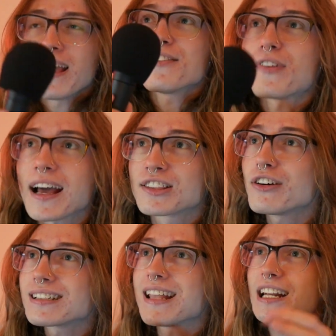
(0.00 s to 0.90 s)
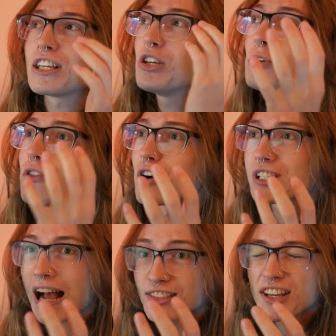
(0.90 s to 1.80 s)
In fact, there is not a
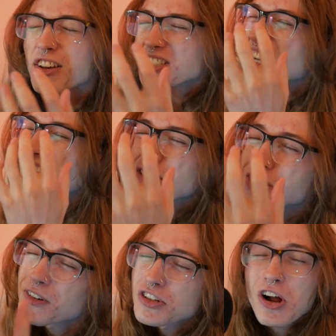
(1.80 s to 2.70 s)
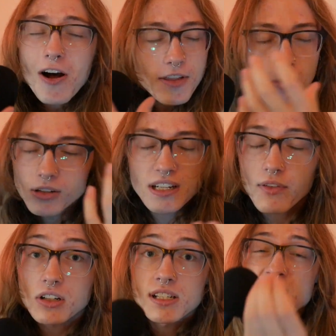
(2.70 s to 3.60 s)
universe out there. There's not a universe in all the
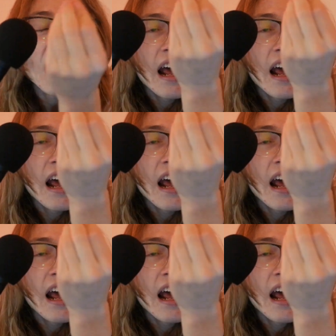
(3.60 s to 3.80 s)
multiverses